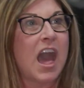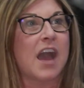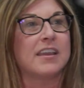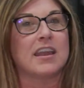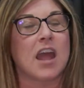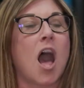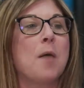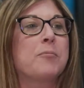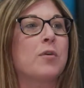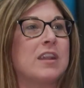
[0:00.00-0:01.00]
Again,
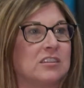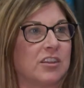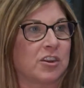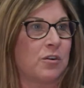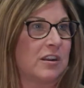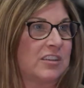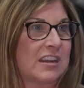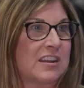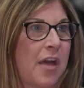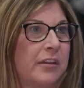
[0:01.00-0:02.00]
upgrading to the current
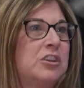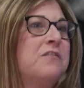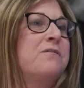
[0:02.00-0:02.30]
technology,